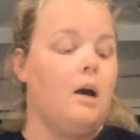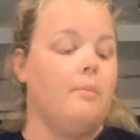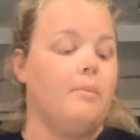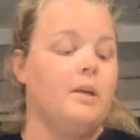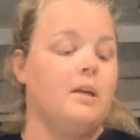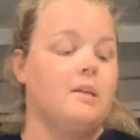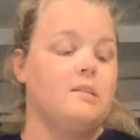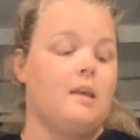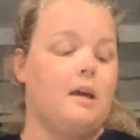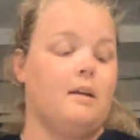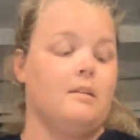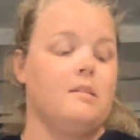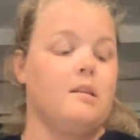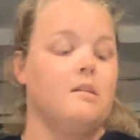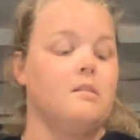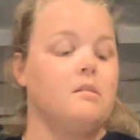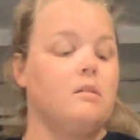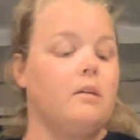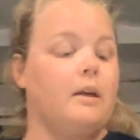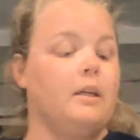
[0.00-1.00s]
because
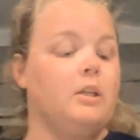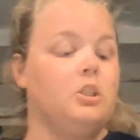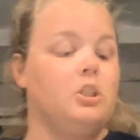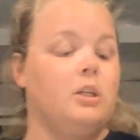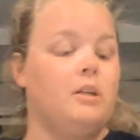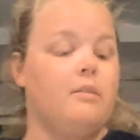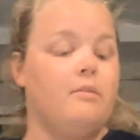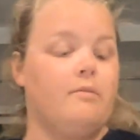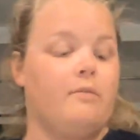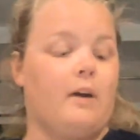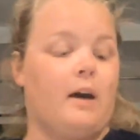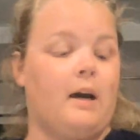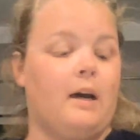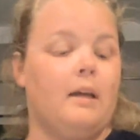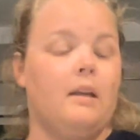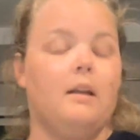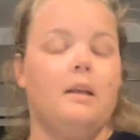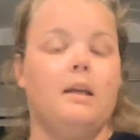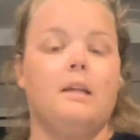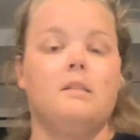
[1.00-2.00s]
excess glycogen and
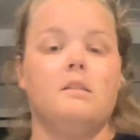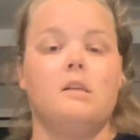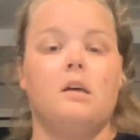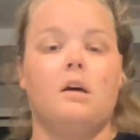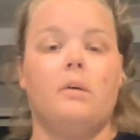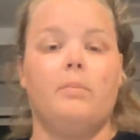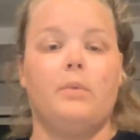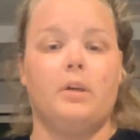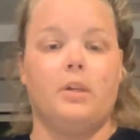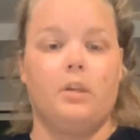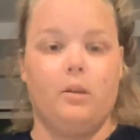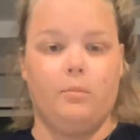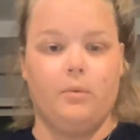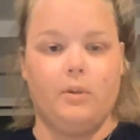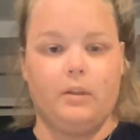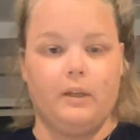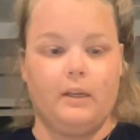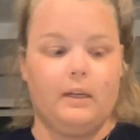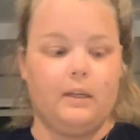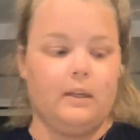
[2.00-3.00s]
fat ends up
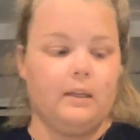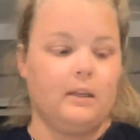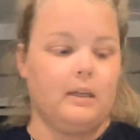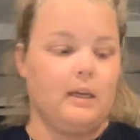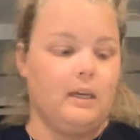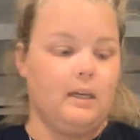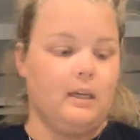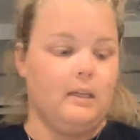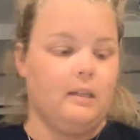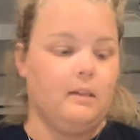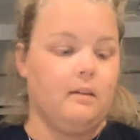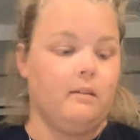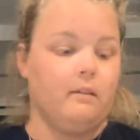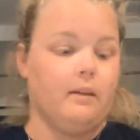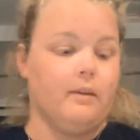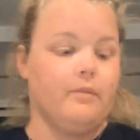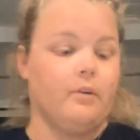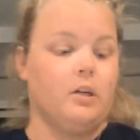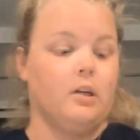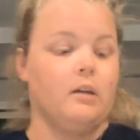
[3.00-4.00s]
accumulating in the
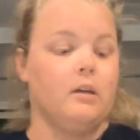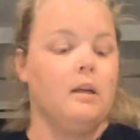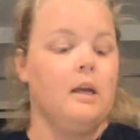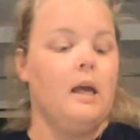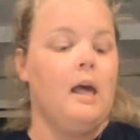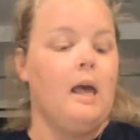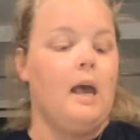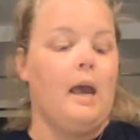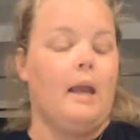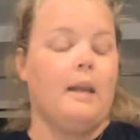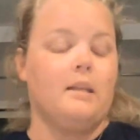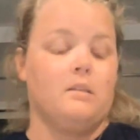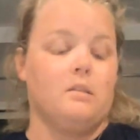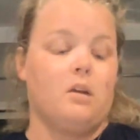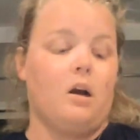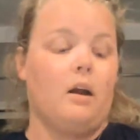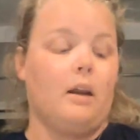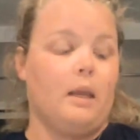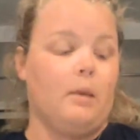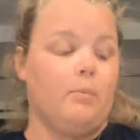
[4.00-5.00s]
liver and is
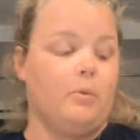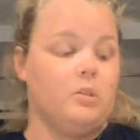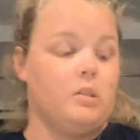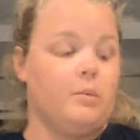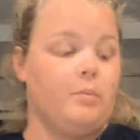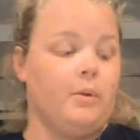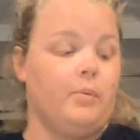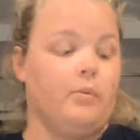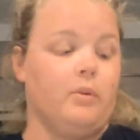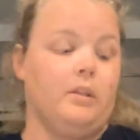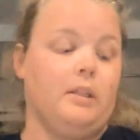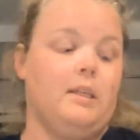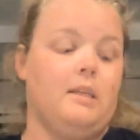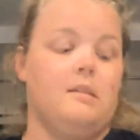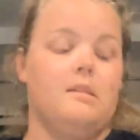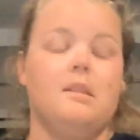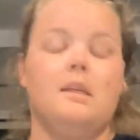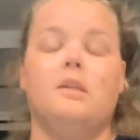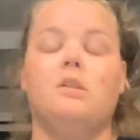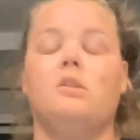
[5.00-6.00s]
not able to be
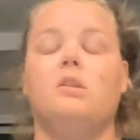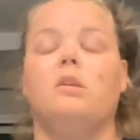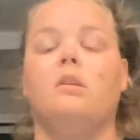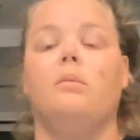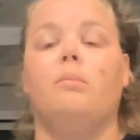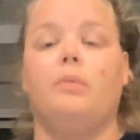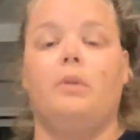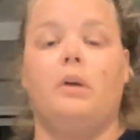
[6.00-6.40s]
released into the